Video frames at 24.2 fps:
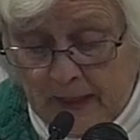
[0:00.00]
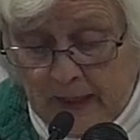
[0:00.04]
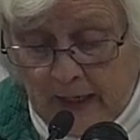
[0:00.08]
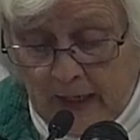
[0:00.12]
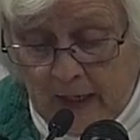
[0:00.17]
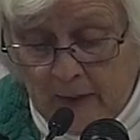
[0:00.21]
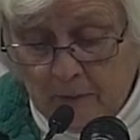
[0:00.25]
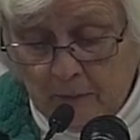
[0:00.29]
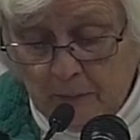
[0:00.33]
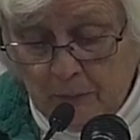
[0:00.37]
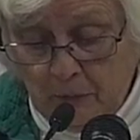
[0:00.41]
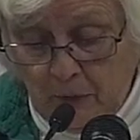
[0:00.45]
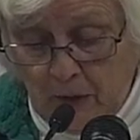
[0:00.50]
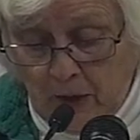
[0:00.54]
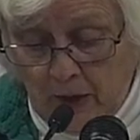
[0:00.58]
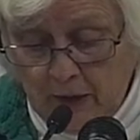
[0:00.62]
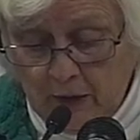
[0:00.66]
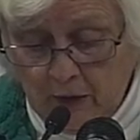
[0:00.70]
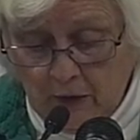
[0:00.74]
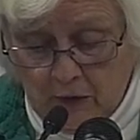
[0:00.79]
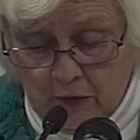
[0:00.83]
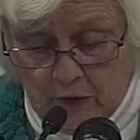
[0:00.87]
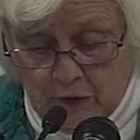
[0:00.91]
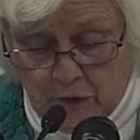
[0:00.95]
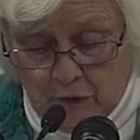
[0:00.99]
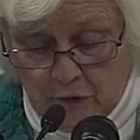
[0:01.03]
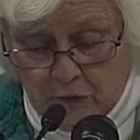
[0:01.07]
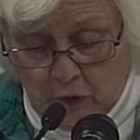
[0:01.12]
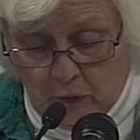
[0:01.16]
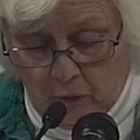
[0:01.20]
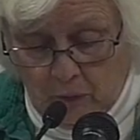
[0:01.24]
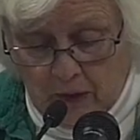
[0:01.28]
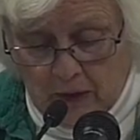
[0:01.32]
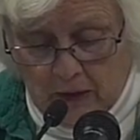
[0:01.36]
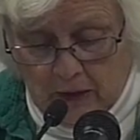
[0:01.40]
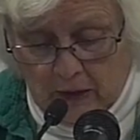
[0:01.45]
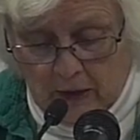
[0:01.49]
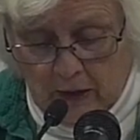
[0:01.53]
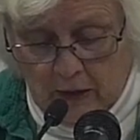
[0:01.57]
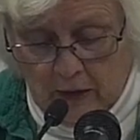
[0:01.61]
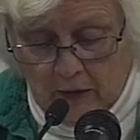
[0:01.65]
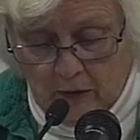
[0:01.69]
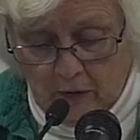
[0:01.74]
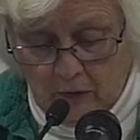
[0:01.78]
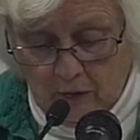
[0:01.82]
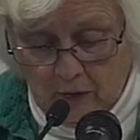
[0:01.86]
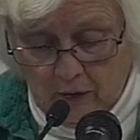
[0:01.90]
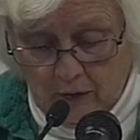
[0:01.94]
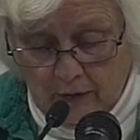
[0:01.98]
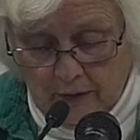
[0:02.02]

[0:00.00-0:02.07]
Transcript: and brought the sewing kit.